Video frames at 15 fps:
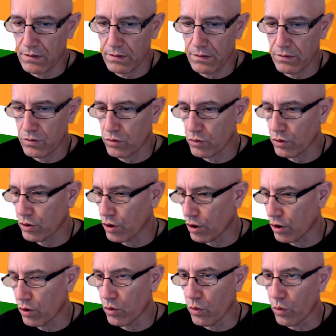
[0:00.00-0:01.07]
to
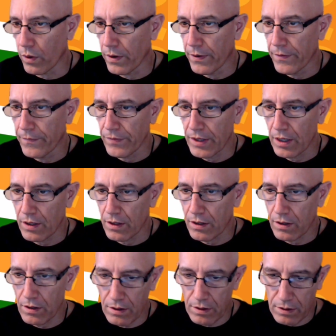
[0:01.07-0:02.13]
go
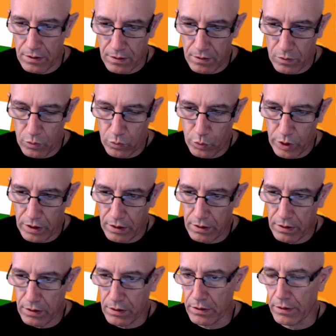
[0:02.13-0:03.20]
with
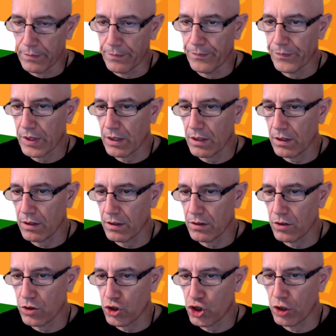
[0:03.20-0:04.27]
the
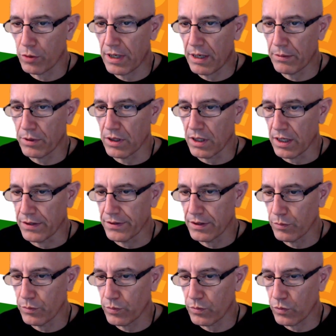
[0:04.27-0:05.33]
Jobaba
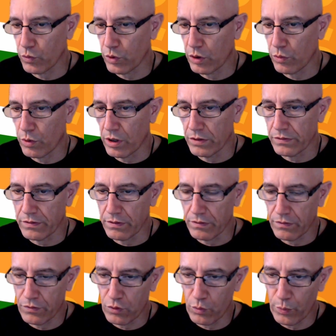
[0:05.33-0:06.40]
London. We wanted
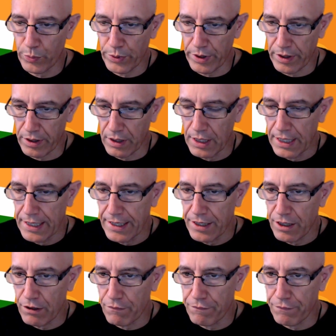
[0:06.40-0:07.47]
to play
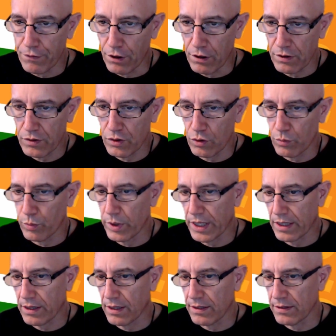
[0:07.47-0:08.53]
e4, so black
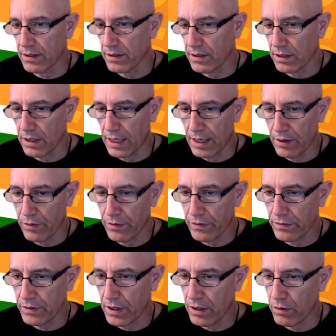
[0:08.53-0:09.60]
doesn't allow, and
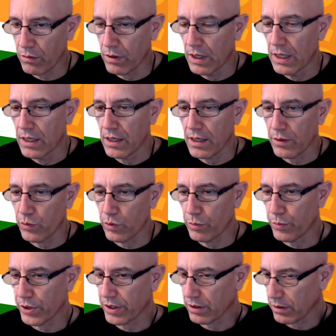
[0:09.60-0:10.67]
now we
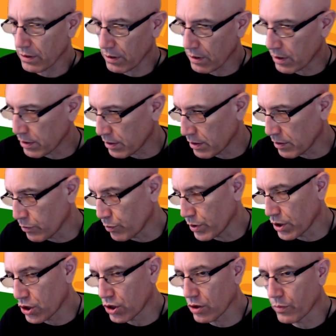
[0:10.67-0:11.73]
bring the London
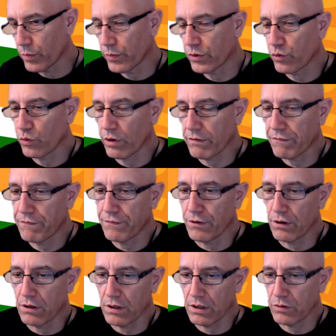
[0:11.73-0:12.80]
bishop to
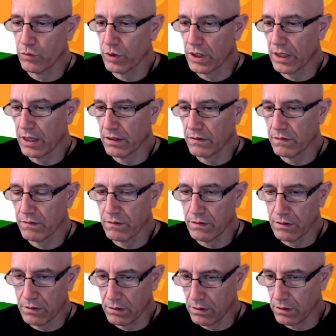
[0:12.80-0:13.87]
f4 and we get
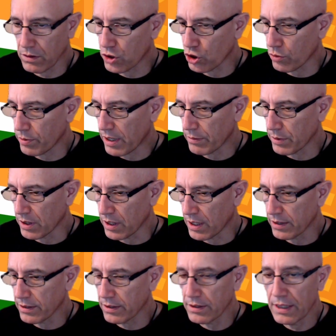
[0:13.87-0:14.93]
the Jobaba
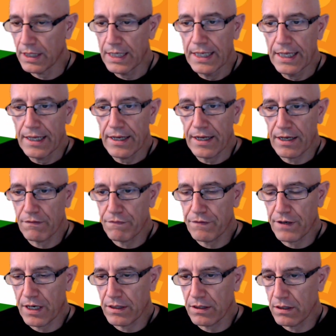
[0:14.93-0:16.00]
London. And
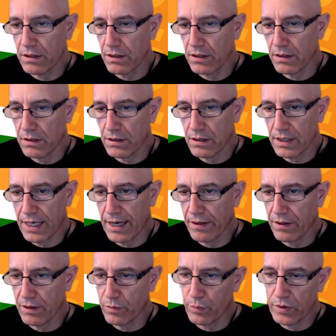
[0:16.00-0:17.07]
finally, the other
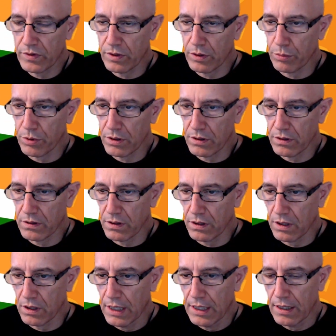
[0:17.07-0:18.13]
possibility
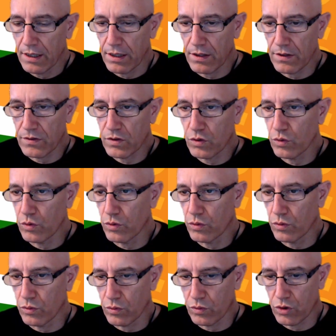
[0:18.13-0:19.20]
is to
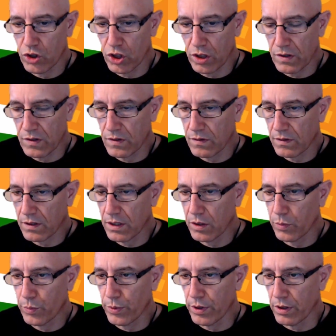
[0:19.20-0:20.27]
just keep
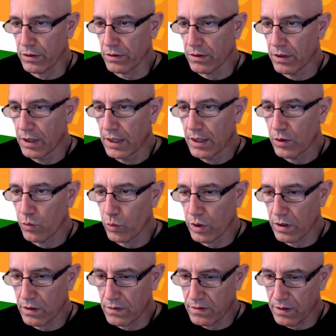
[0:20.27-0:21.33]
on with the
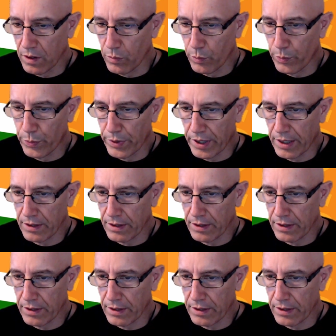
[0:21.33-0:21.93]
same plan,